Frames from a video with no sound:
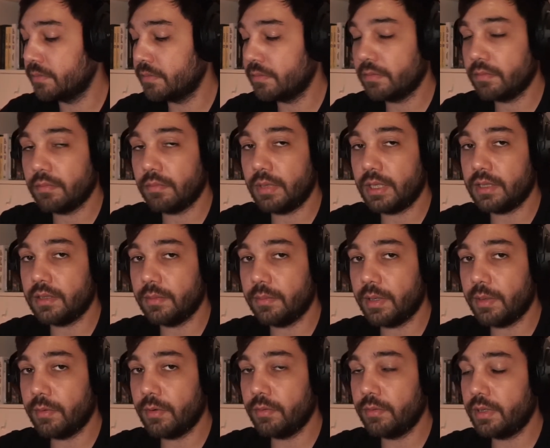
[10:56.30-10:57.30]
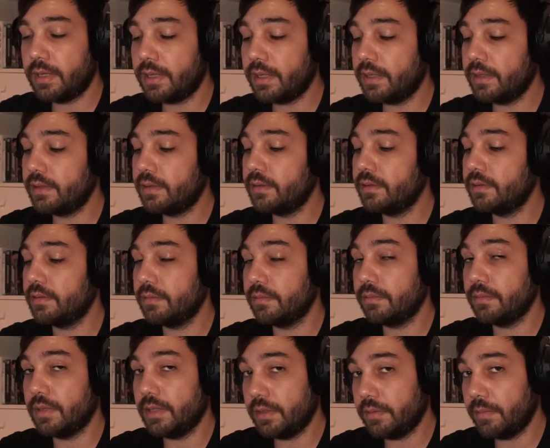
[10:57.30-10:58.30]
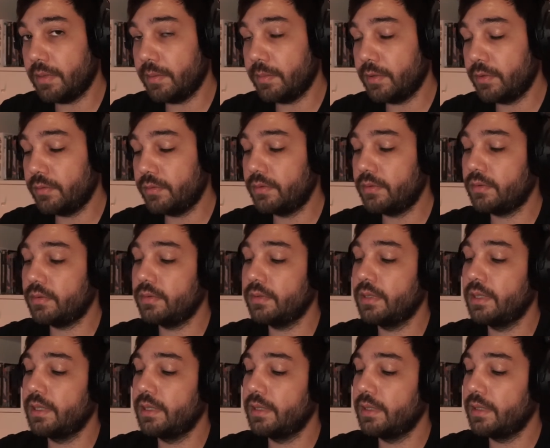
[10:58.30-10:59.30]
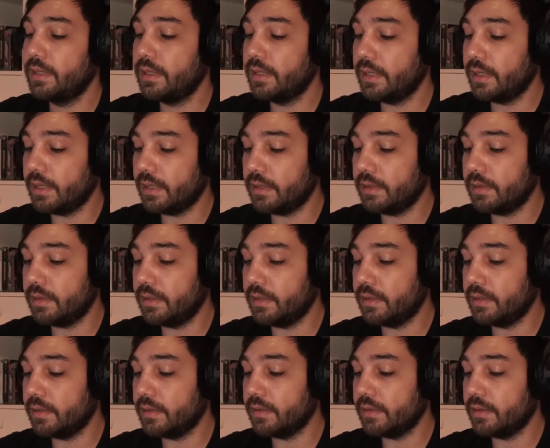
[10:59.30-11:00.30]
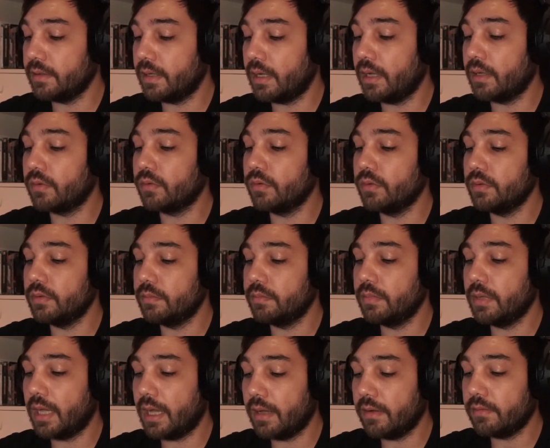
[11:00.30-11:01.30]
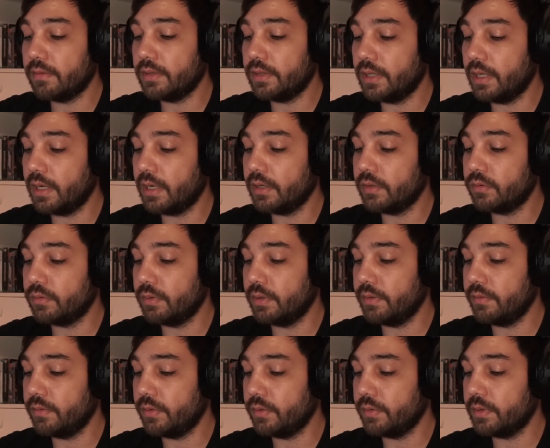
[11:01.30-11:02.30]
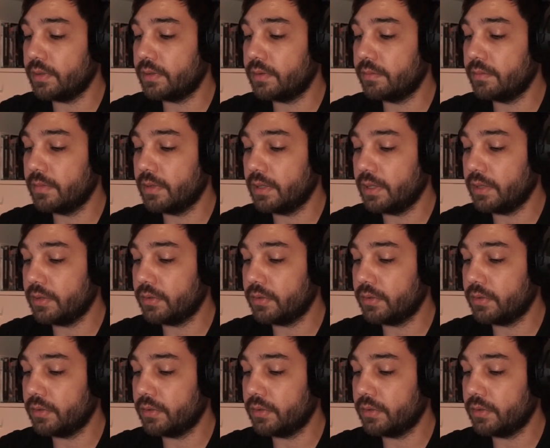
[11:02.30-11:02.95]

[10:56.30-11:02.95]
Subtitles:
made a memo with it in Memos, and I could have it there to review it later